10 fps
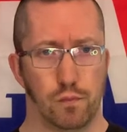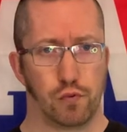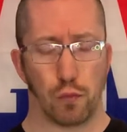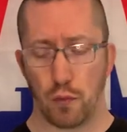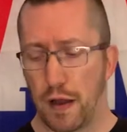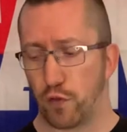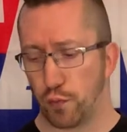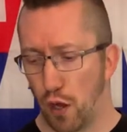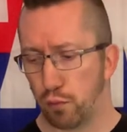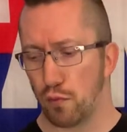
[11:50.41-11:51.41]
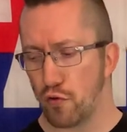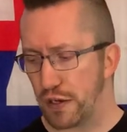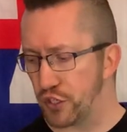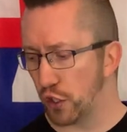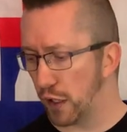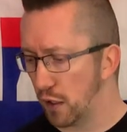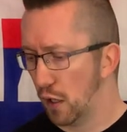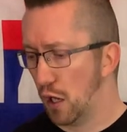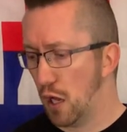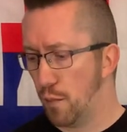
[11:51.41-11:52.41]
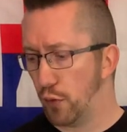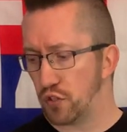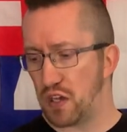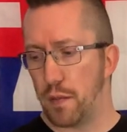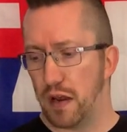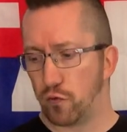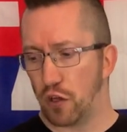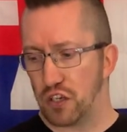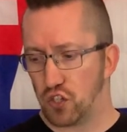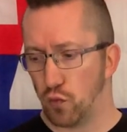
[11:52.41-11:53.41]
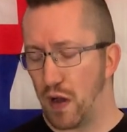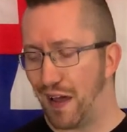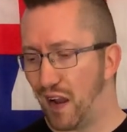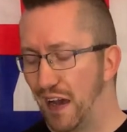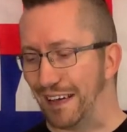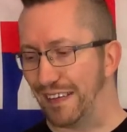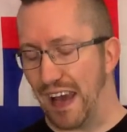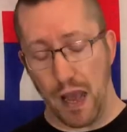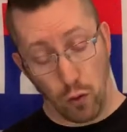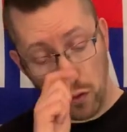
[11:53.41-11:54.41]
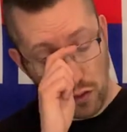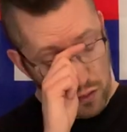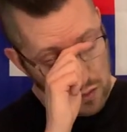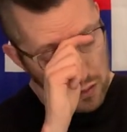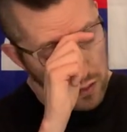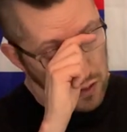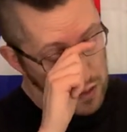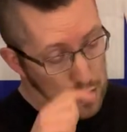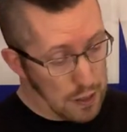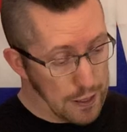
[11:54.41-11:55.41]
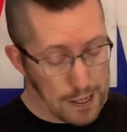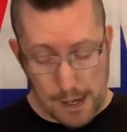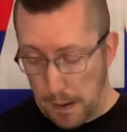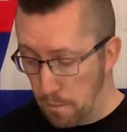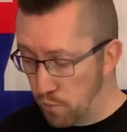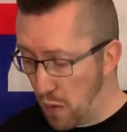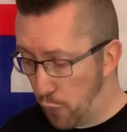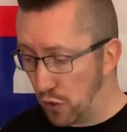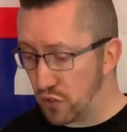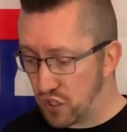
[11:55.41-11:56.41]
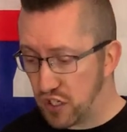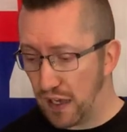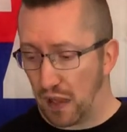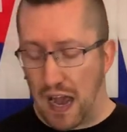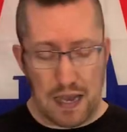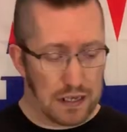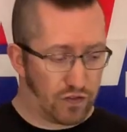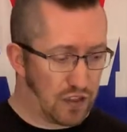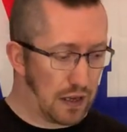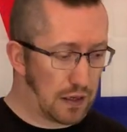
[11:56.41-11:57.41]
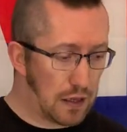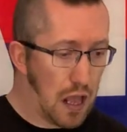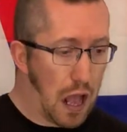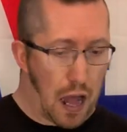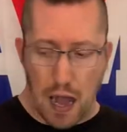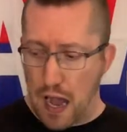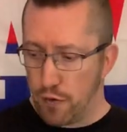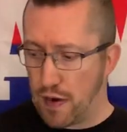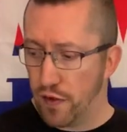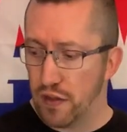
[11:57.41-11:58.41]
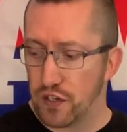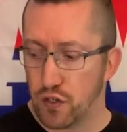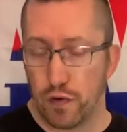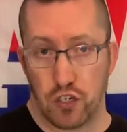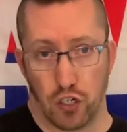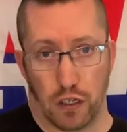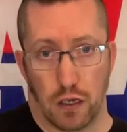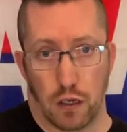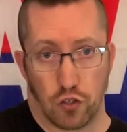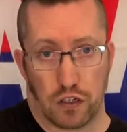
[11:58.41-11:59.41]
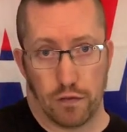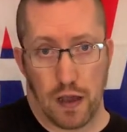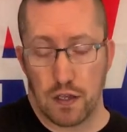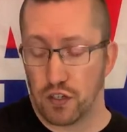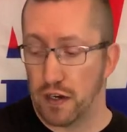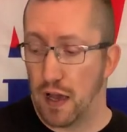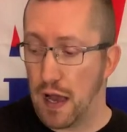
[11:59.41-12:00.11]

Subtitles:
problem after problem originally. But I mean, I've got it somewhere light now. But still, I think I ran this originally. I took it racing